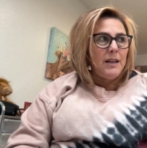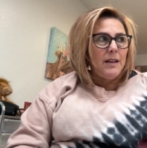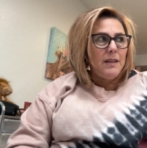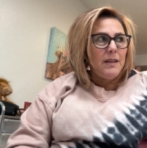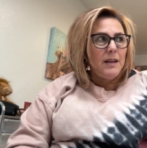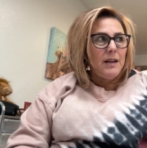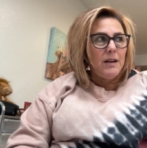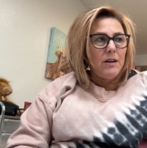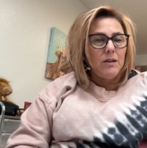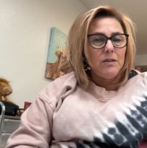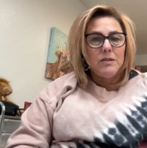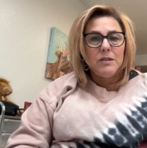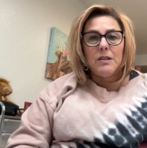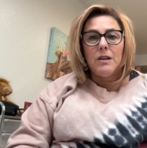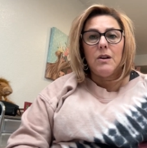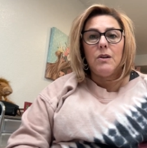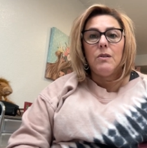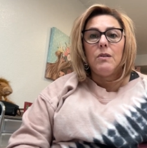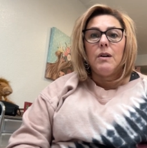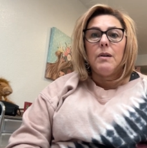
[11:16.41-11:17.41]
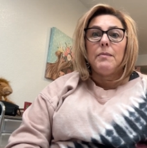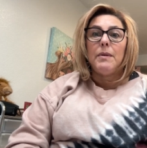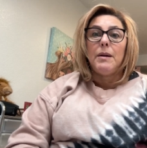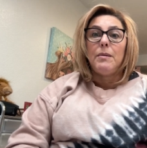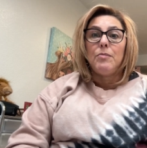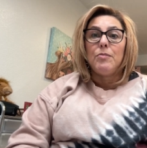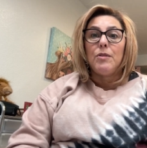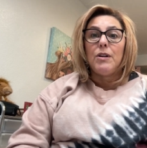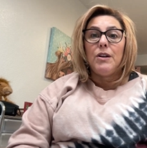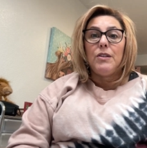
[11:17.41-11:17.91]
and then also on my
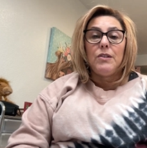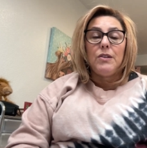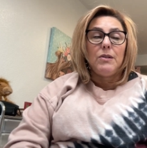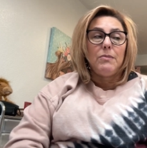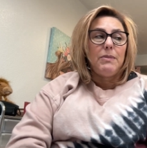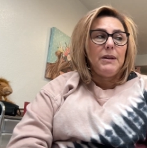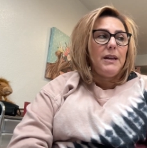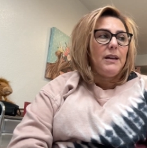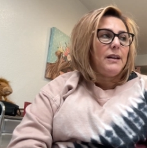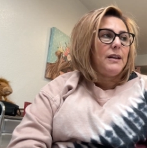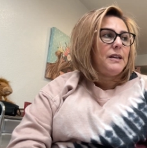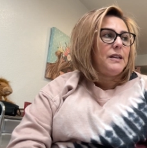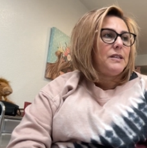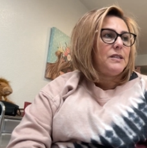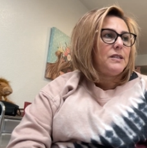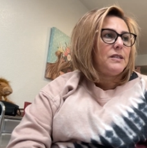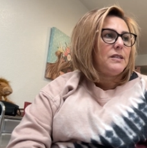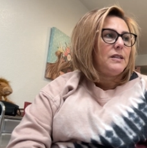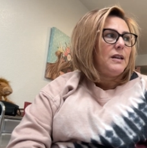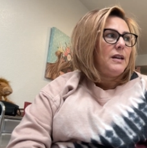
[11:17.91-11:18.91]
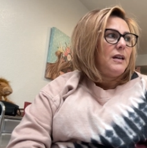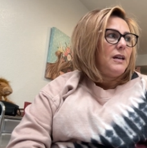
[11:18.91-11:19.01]
brother, because,